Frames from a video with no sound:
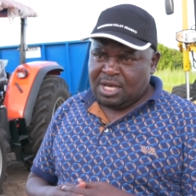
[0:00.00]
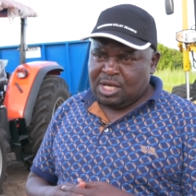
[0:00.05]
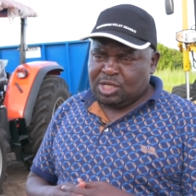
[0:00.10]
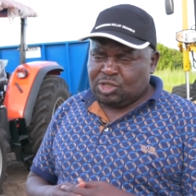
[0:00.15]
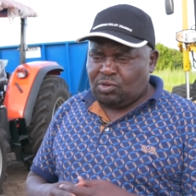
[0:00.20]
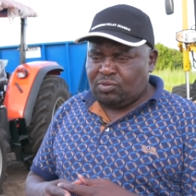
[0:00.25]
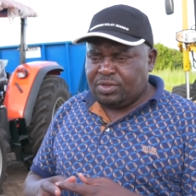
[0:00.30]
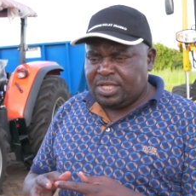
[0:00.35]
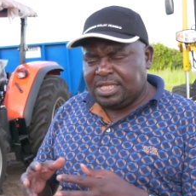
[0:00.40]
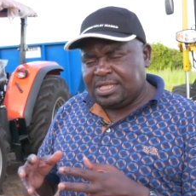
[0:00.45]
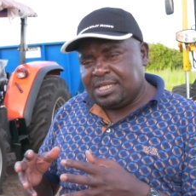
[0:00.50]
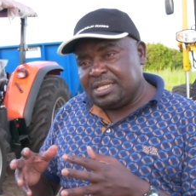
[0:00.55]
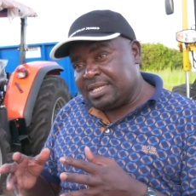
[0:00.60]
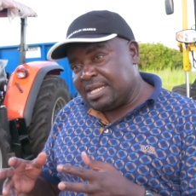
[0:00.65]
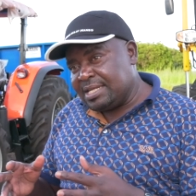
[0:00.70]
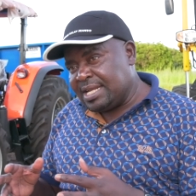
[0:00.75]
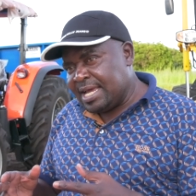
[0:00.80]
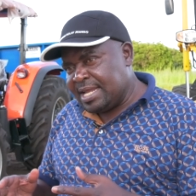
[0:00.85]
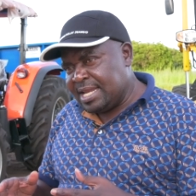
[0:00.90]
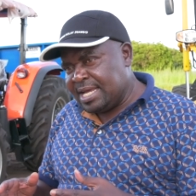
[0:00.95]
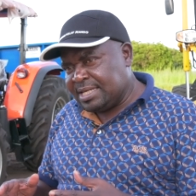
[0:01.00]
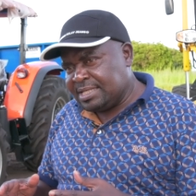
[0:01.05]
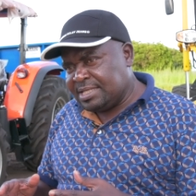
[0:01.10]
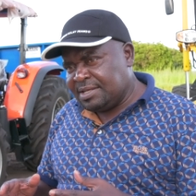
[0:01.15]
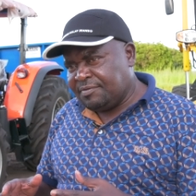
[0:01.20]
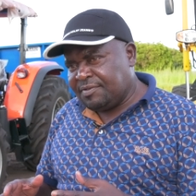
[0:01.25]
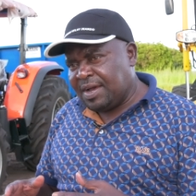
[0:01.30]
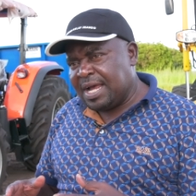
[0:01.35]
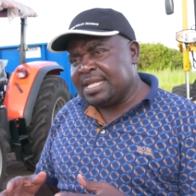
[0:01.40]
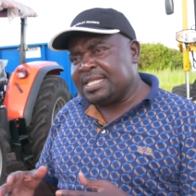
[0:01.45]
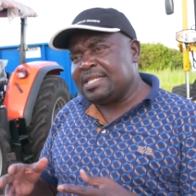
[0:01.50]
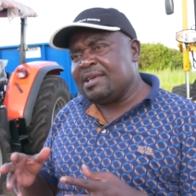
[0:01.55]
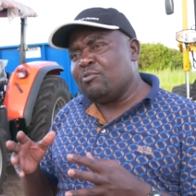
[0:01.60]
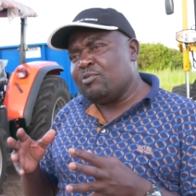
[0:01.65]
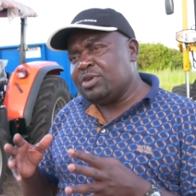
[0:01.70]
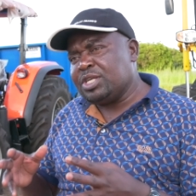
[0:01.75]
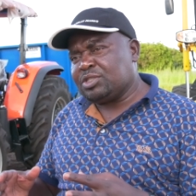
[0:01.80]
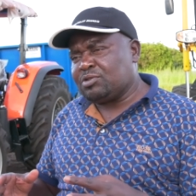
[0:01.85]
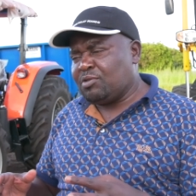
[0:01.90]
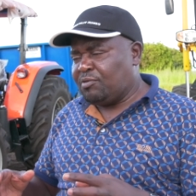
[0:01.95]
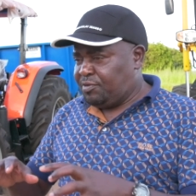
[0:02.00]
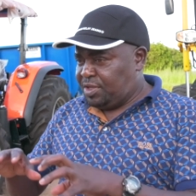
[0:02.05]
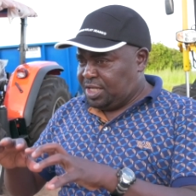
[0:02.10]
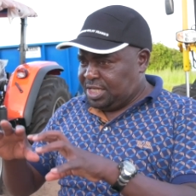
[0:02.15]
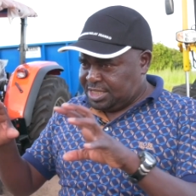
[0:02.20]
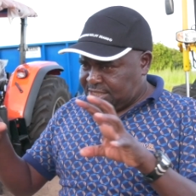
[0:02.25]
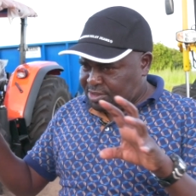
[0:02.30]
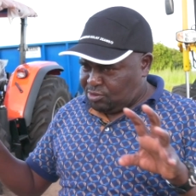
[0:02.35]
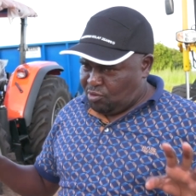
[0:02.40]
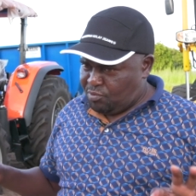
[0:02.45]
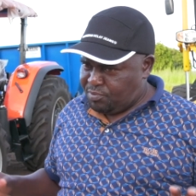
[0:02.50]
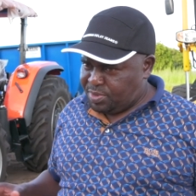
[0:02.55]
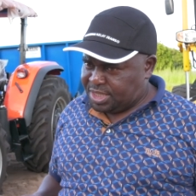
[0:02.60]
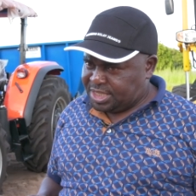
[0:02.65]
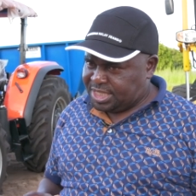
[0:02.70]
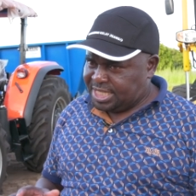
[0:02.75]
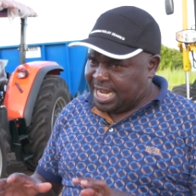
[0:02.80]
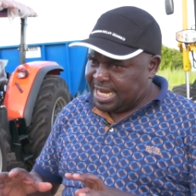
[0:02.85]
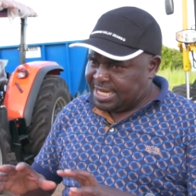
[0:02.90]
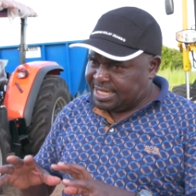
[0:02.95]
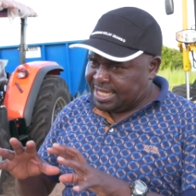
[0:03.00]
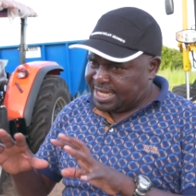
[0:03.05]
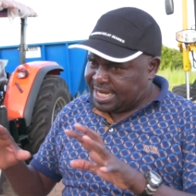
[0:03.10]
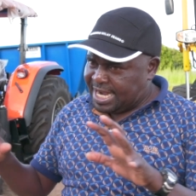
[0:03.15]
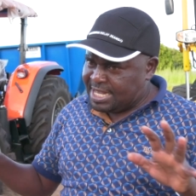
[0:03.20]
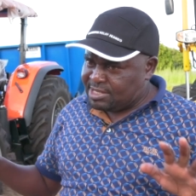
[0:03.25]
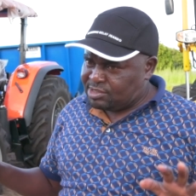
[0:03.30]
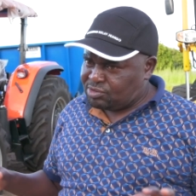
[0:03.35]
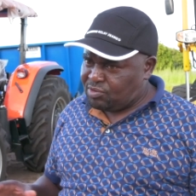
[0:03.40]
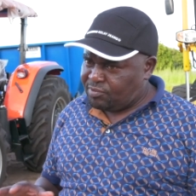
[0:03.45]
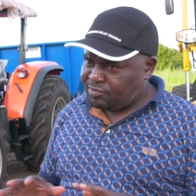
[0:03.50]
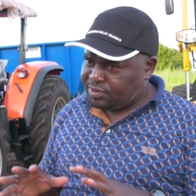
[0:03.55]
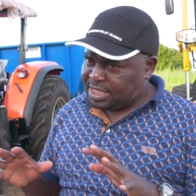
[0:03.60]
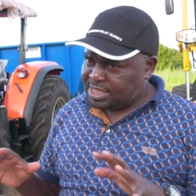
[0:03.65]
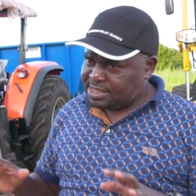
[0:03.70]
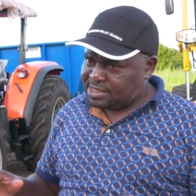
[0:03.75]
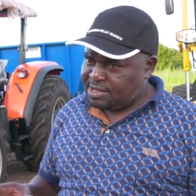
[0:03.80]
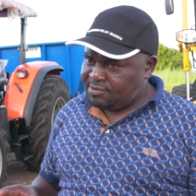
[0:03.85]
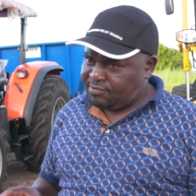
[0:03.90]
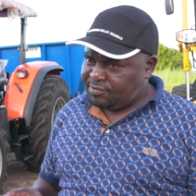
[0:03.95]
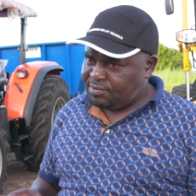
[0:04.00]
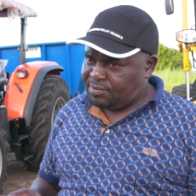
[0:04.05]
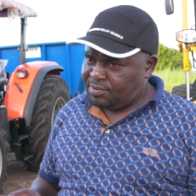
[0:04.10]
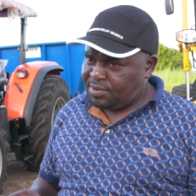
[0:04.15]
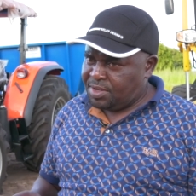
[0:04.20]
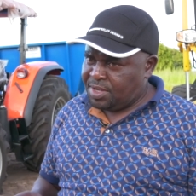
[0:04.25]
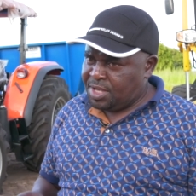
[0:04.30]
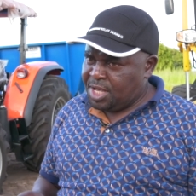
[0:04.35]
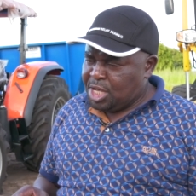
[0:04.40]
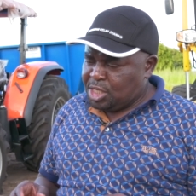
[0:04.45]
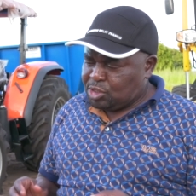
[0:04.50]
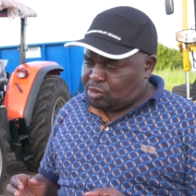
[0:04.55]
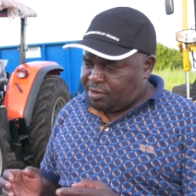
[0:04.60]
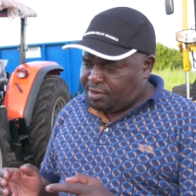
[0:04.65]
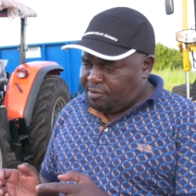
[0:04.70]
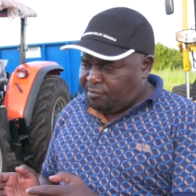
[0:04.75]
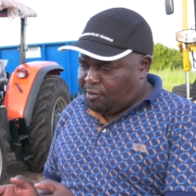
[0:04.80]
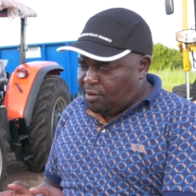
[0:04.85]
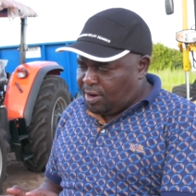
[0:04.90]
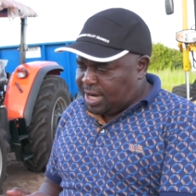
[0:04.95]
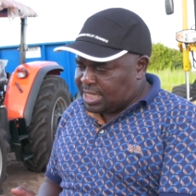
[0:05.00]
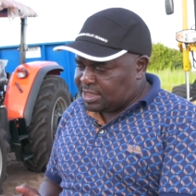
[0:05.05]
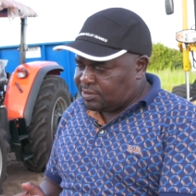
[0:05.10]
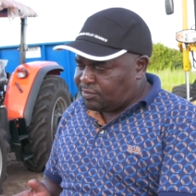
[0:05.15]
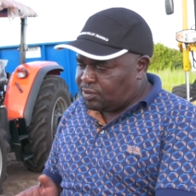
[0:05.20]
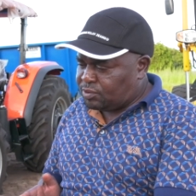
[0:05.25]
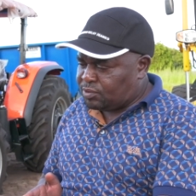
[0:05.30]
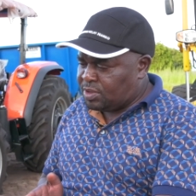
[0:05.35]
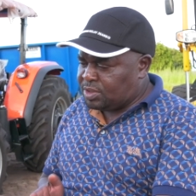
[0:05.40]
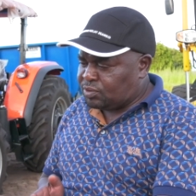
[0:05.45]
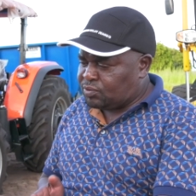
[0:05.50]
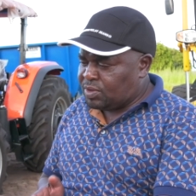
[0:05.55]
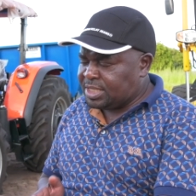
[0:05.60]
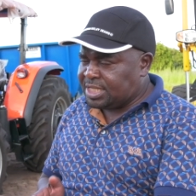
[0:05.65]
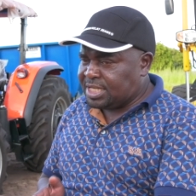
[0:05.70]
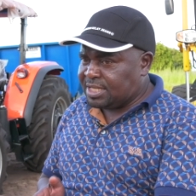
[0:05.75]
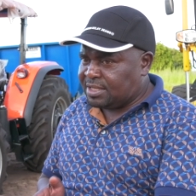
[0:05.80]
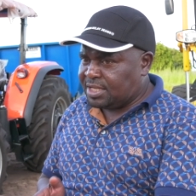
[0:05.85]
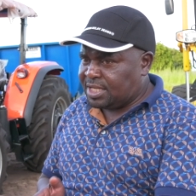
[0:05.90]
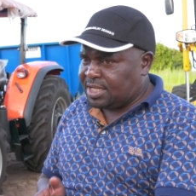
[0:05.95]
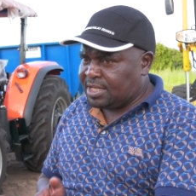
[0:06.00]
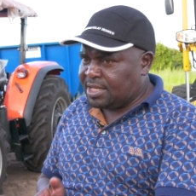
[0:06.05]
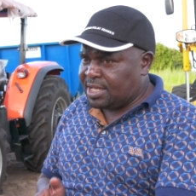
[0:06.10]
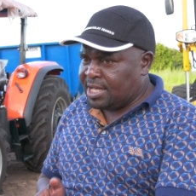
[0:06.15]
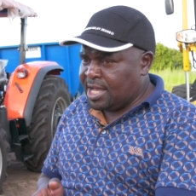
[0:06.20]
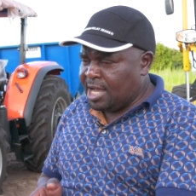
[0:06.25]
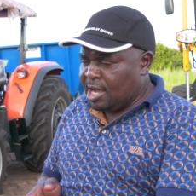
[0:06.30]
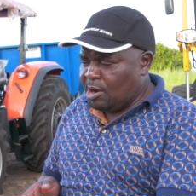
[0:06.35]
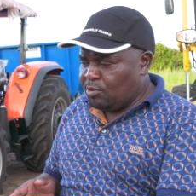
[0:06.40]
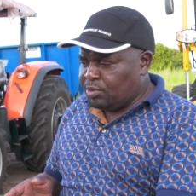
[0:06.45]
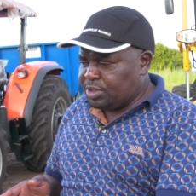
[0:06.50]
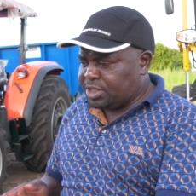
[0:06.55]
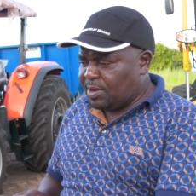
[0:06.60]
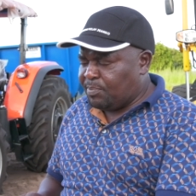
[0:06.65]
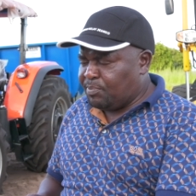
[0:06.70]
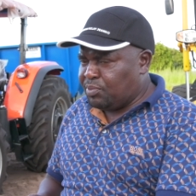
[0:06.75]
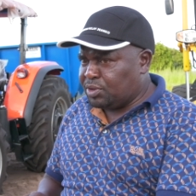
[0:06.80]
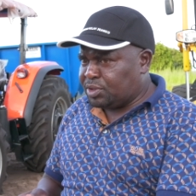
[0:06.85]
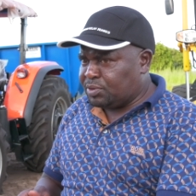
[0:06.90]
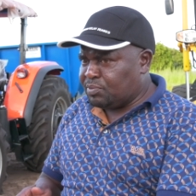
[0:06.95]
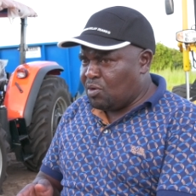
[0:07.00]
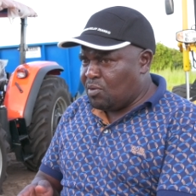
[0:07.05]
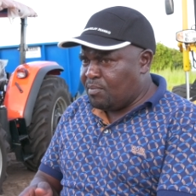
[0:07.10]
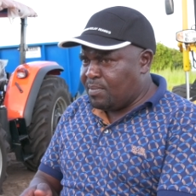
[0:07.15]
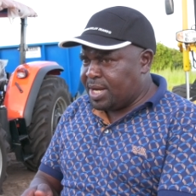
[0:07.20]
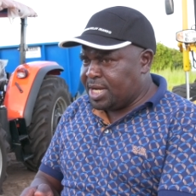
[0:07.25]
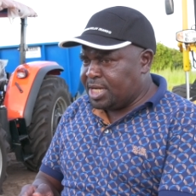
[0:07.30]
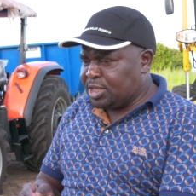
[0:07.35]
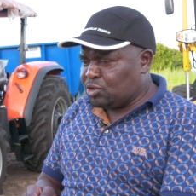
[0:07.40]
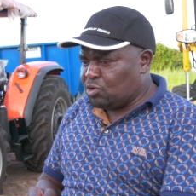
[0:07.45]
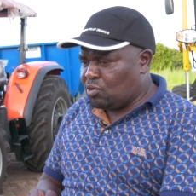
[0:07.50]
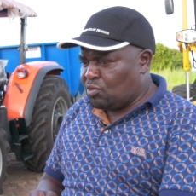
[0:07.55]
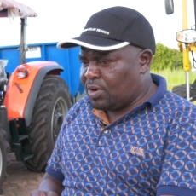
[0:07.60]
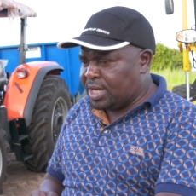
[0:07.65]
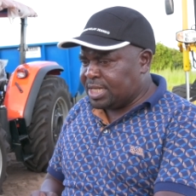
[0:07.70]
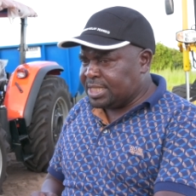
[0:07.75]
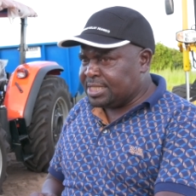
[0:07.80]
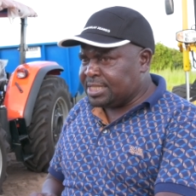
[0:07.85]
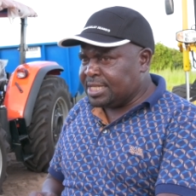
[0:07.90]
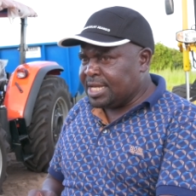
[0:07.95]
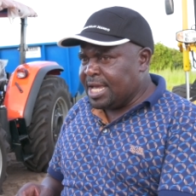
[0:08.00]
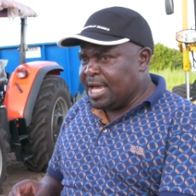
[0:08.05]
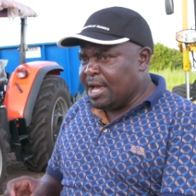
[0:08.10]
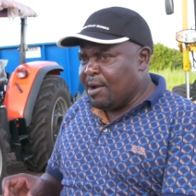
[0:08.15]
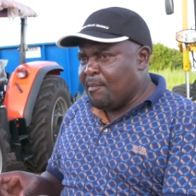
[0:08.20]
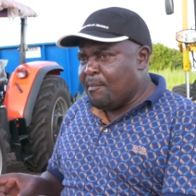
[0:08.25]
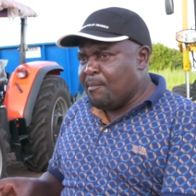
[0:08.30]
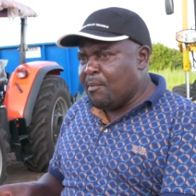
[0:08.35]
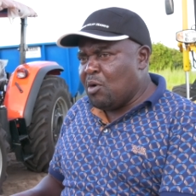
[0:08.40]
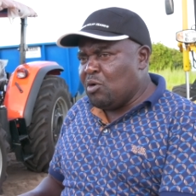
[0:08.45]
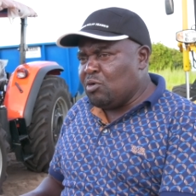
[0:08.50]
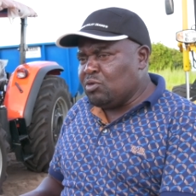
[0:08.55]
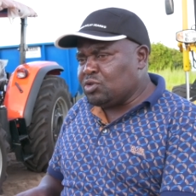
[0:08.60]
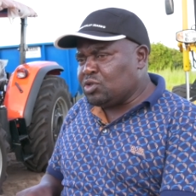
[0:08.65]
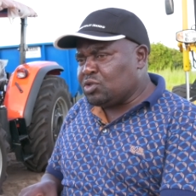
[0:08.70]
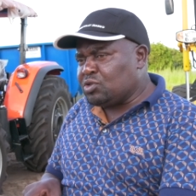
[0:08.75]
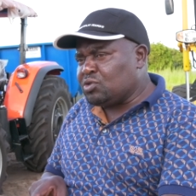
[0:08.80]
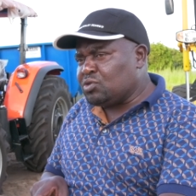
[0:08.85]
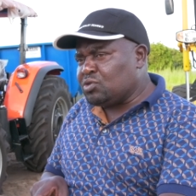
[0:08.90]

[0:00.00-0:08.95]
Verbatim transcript: So this is a directive and the wish of this committee and the council of Chasefu. So the focus for 2023, we shall put more money towards more